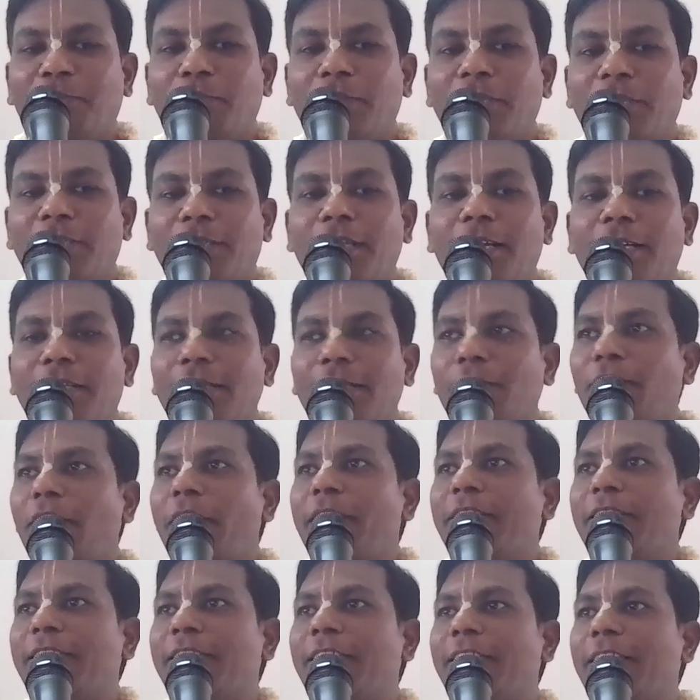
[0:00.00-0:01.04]
Means that is a
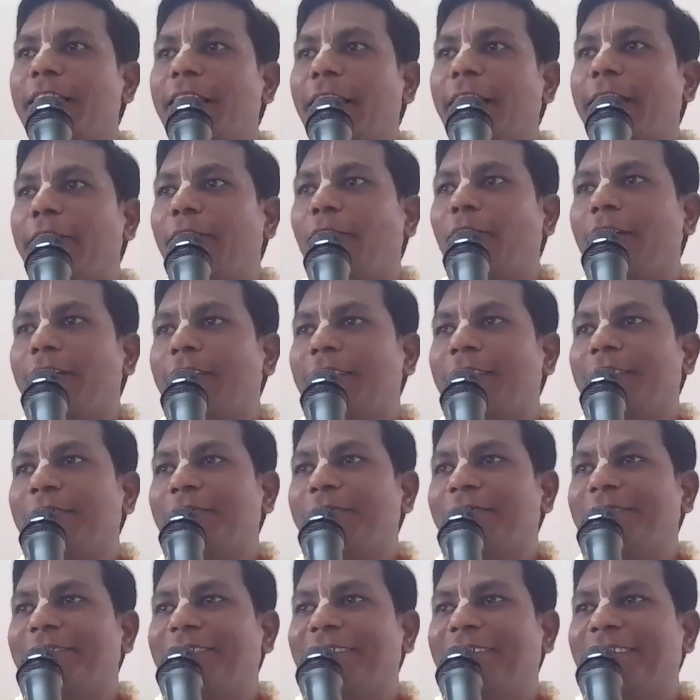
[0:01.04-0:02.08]
very secret knowledge.